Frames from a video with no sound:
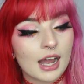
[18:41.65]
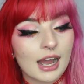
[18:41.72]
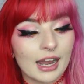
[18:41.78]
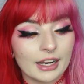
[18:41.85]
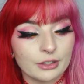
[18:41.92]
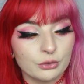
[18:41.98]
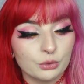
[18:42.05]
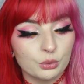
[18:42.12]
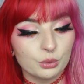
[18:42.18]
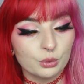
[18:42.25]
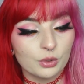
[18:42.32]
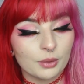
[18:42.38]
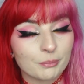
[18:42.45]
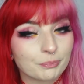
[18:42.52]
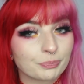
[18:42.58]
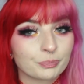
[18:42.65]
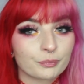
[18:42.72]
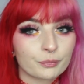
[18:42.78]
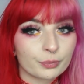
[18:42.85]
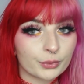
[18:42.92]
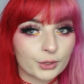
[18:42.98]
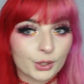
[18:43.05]
I do
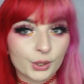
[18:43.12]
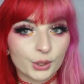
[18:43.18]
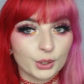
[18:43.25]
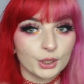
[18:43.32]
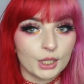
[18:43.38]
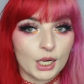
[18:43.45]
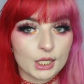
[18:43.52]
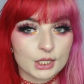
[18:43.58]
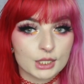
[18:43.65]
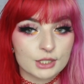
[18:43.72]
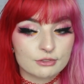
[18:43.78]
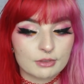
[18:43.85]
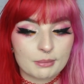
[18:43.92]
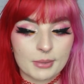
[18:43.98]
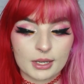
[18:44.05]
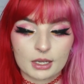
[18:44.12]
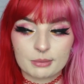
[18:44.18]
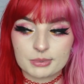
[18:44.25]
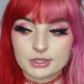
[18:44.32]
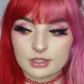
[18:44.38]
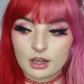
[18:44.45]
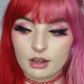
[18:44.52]
lots of different
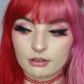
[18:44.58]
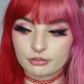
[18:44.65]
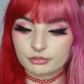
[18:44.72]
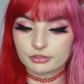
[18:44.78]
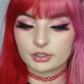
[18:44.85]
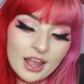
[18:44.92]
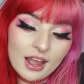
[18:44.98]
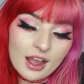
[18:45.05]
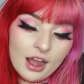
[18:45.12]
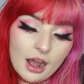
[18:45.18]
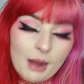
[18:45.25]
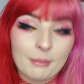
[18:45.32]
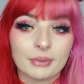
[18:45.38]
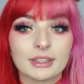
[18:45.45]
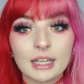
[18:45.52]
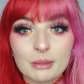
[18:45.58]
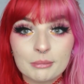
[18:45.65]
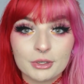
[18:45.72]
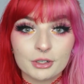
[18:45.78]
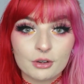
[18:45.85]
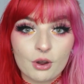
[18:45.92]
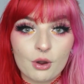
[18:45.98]
makeup stuff. Let
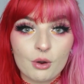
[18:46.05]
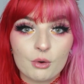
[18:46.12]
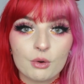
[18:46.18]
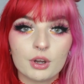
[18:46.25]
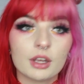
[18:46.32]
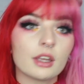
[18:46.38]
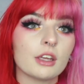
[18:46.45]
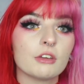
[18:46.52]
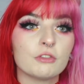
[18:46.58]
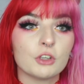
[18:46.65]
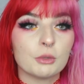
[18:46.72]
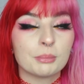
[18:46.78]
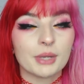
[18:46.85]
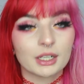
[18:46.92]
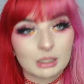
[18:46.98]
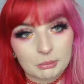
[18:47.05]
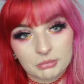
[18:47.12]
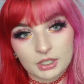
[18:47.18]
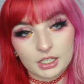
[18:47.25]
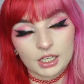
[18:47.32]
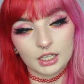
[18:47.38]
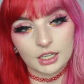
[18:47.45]
me know if you picked up
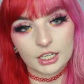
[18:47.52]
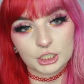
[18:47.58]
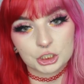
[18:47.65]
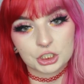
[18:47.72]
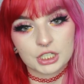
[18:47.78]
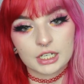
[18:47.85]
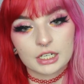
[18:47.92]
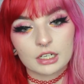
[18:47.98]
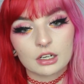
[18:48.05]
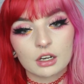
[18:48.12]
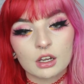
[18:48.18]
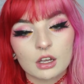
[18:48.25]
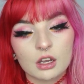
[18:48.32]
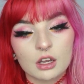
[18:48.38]
the collection,